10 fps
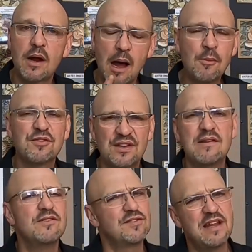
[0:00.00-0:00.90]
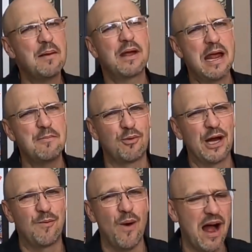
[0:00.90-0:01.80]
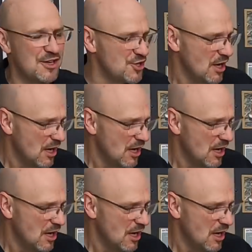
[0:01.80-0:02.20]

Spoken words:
but I'm gonna save this damn canebrake watch.